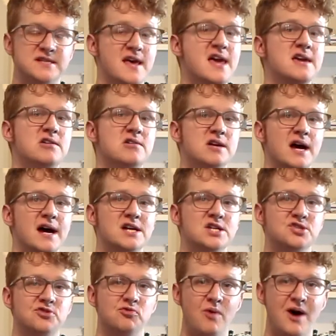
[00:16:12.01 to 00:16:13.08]
Thank you
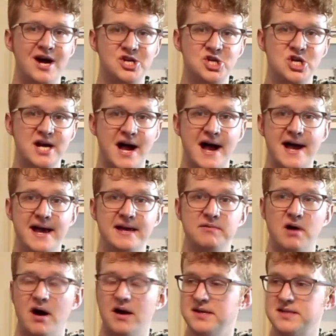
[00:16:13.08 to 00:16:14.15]
guys for watching. I
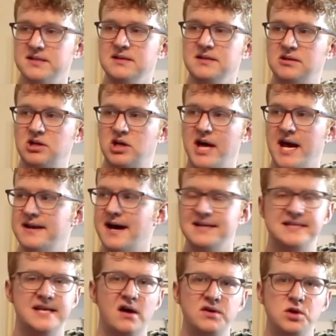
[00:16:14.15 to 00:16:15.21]
honestly
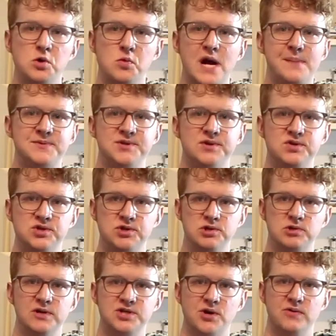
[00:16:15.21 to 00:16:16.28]
cannot tell you when episode
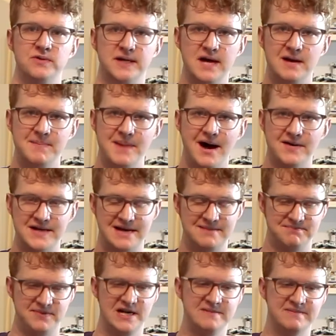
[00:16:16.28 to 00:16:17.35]
2 is going to come out.
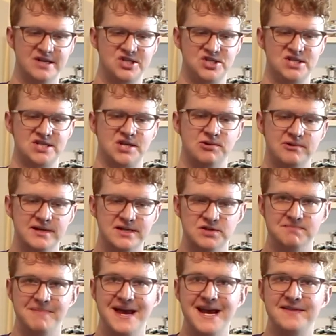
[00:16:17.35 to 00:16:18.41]
I'm pretty much just going
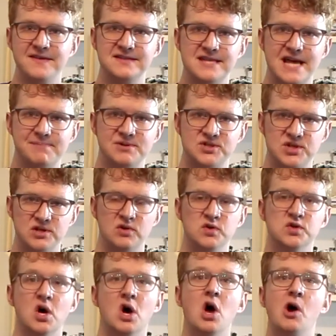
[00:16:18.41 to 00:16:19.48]
to make these
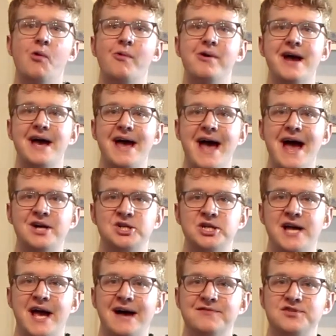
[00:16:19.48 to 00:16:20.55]
episodes when I
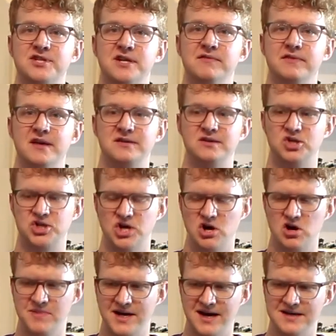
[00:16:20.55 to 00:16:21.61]
actually have something to
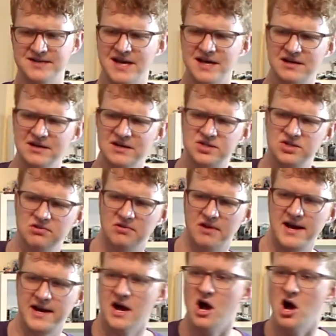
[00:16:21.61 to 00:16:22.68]
show, because I could do
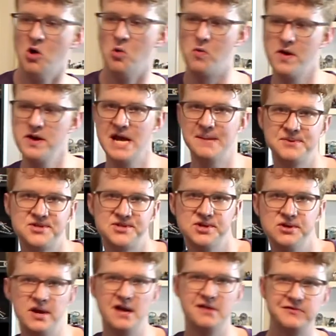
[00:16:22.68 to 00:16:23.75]
like one
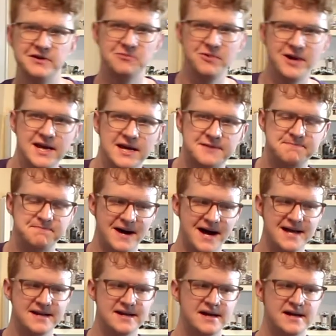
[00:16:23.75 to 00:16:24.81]
episode every week,
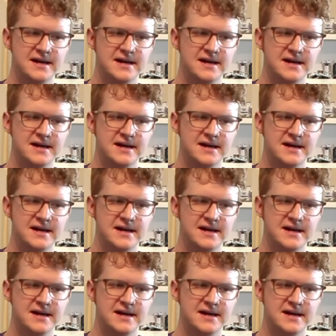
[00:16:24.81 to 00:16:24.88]
but